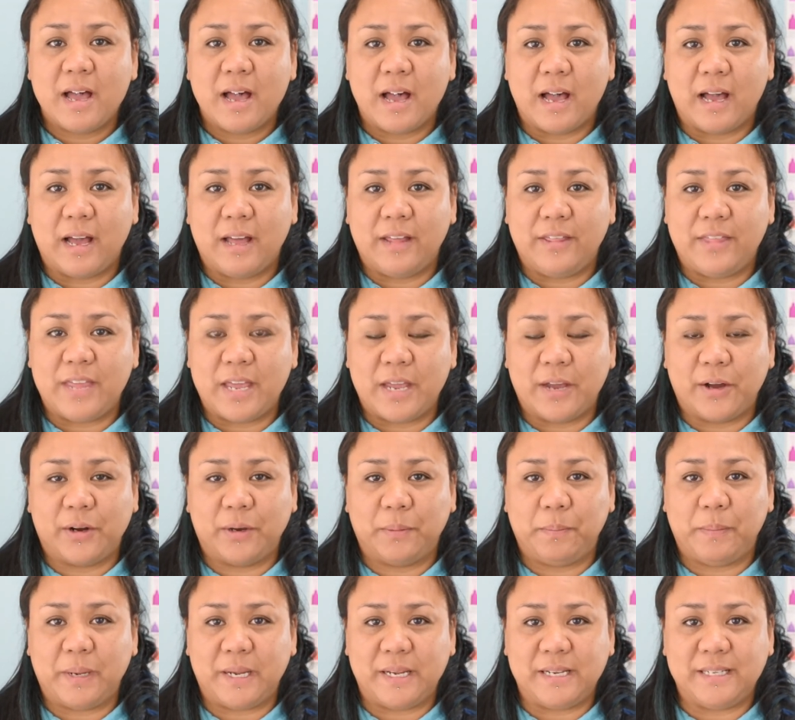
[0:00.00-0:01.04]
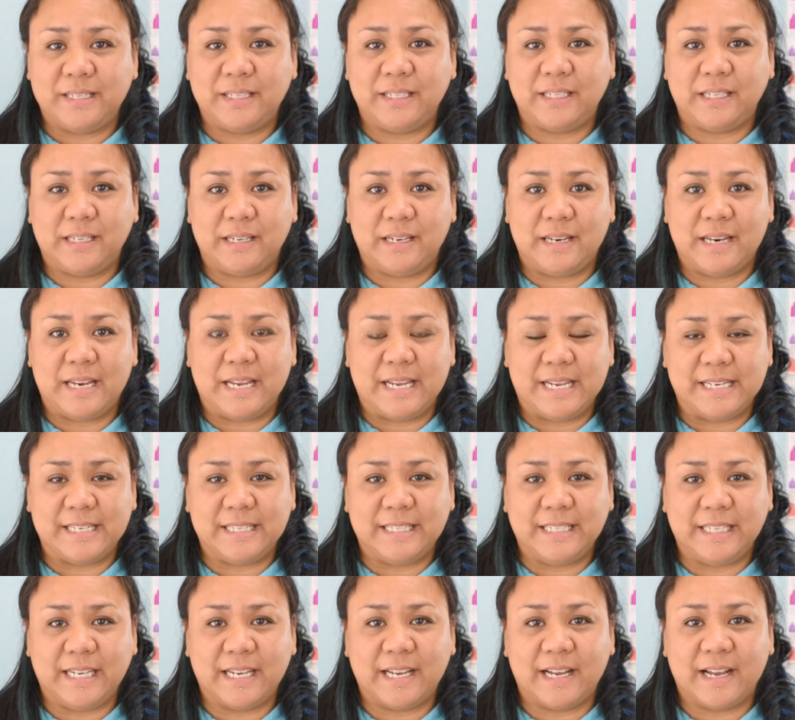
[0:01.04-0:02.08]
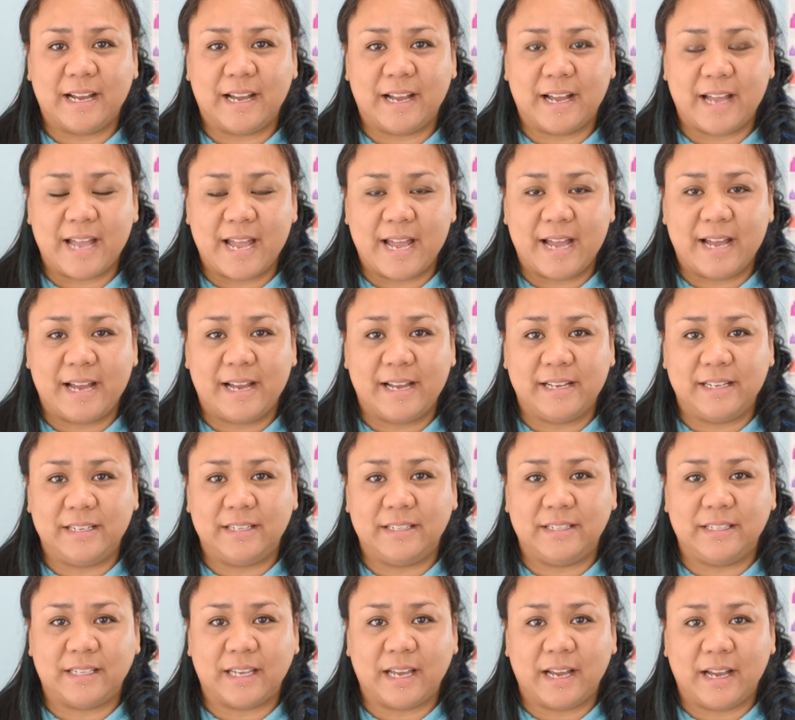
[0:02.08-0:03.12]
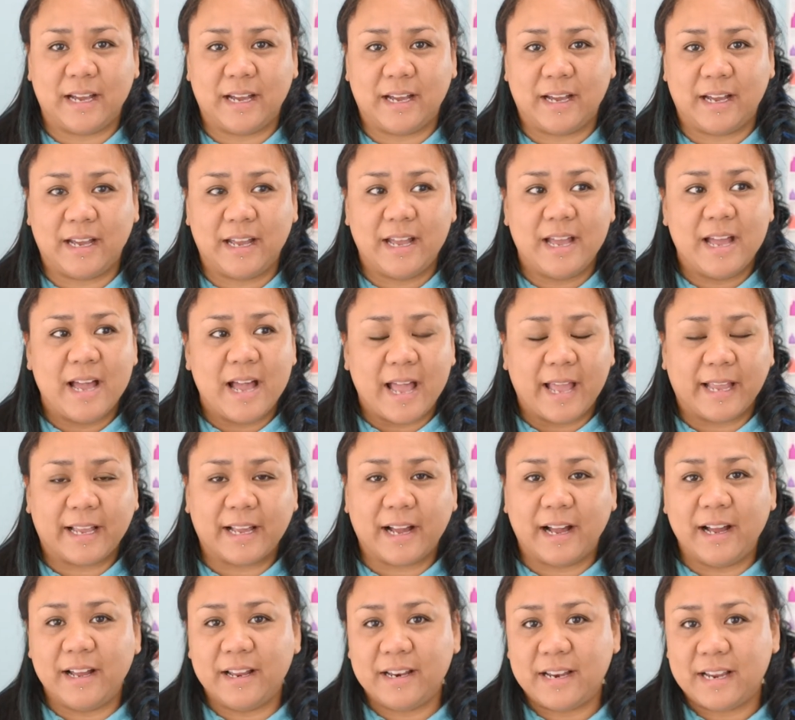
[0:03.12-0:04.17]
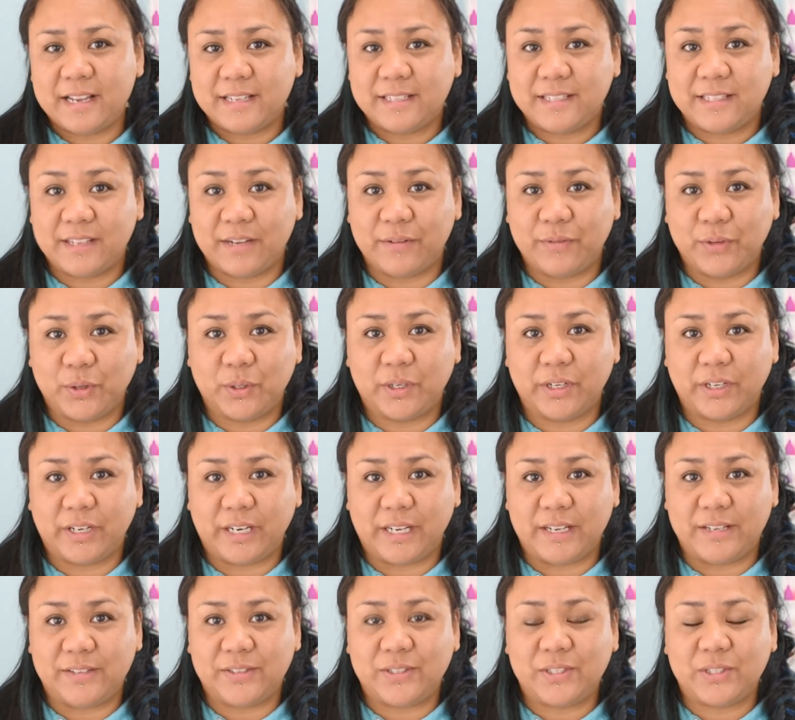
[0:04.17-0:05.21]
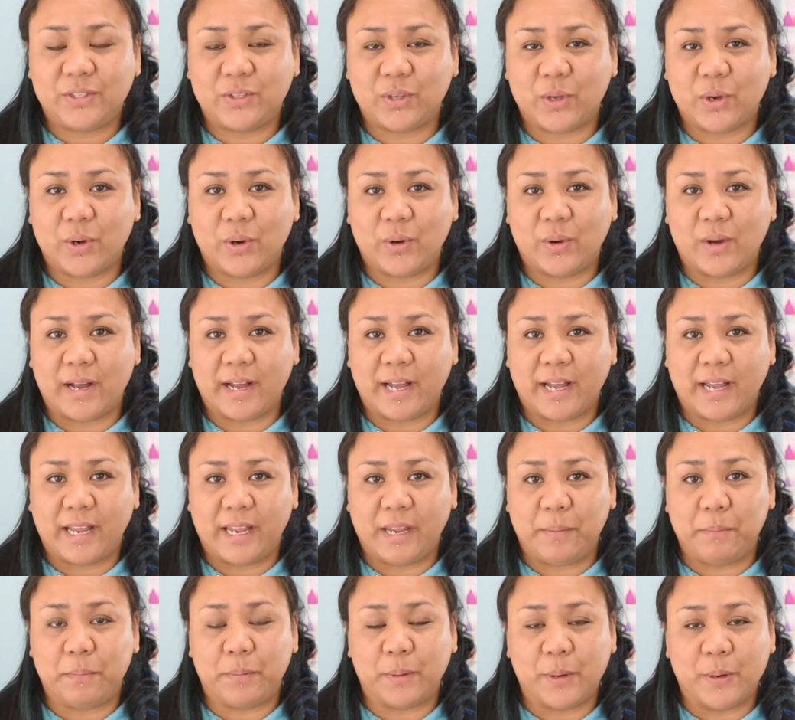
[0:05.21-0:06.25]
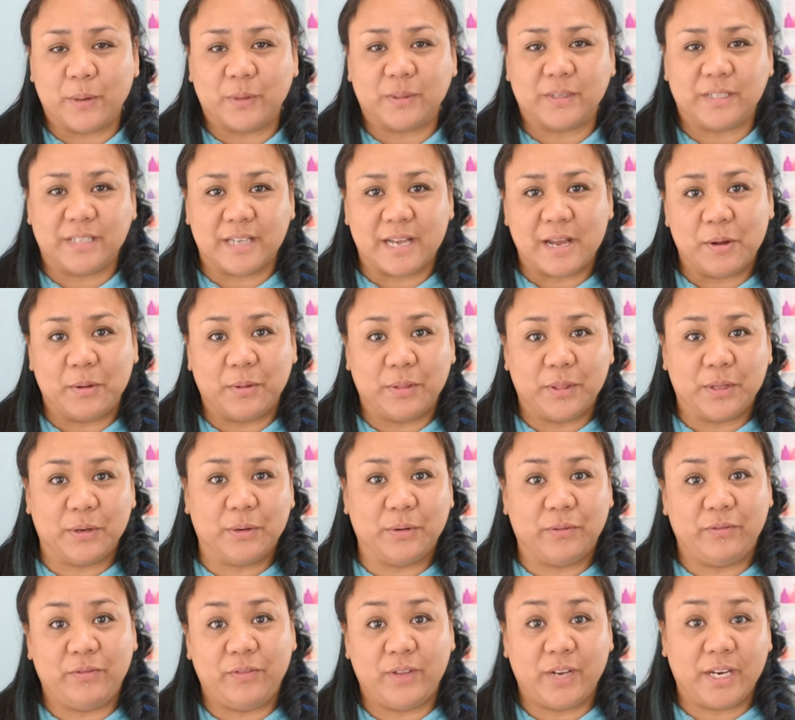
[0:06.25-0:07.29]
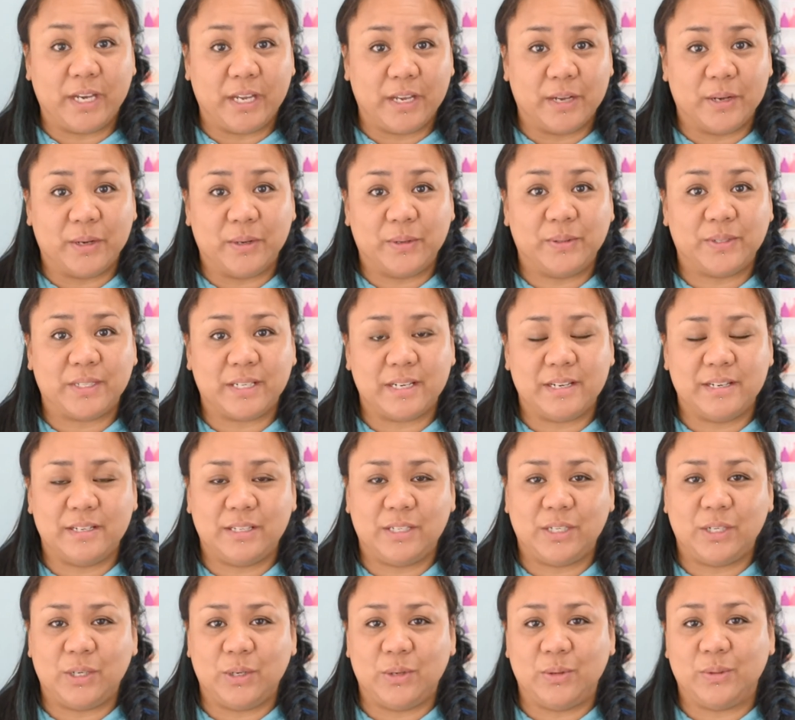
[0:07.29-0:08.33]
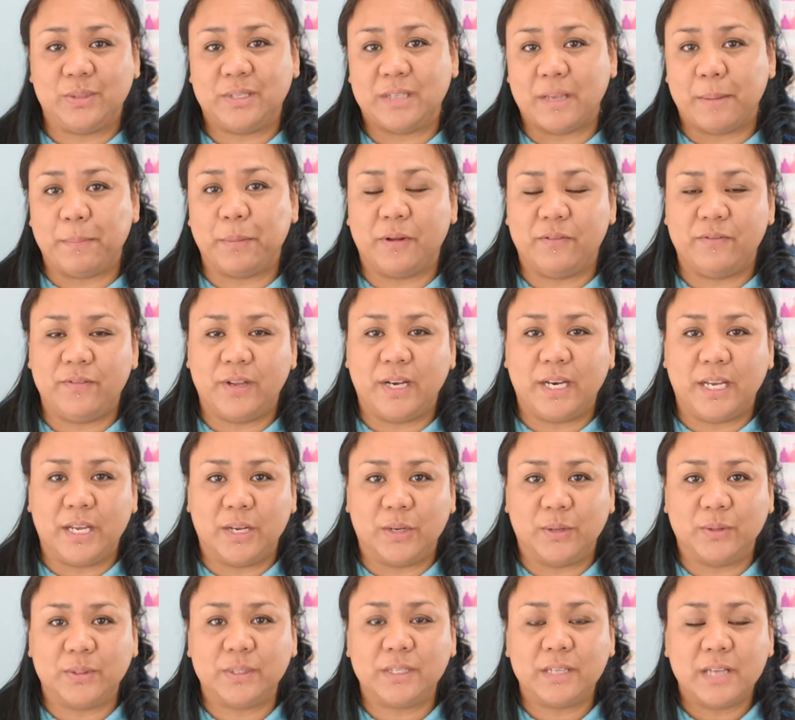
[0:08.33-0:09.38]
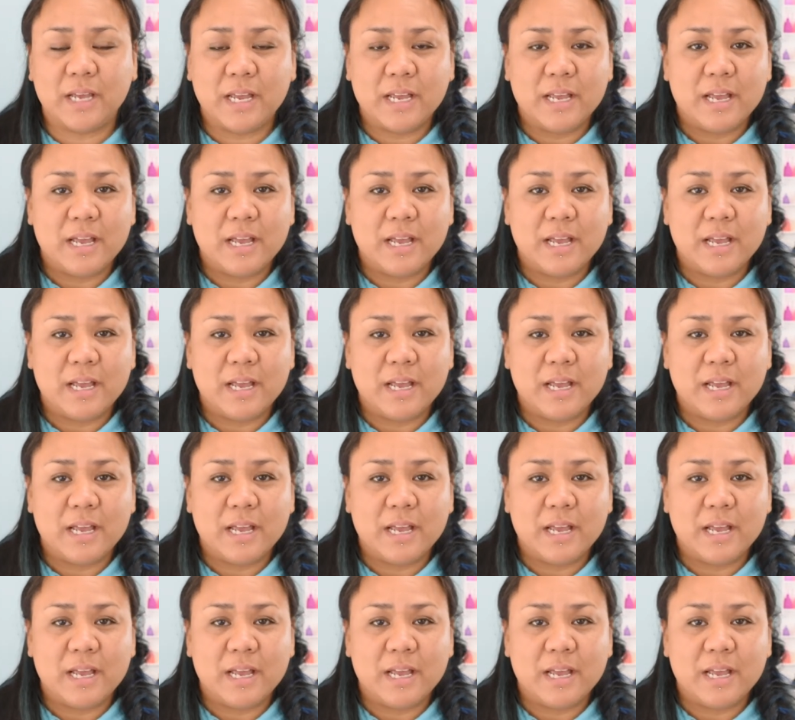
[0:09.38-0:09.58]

Uh, they are based in India and uh, I got several goodies so I broke down the videos into separate videos.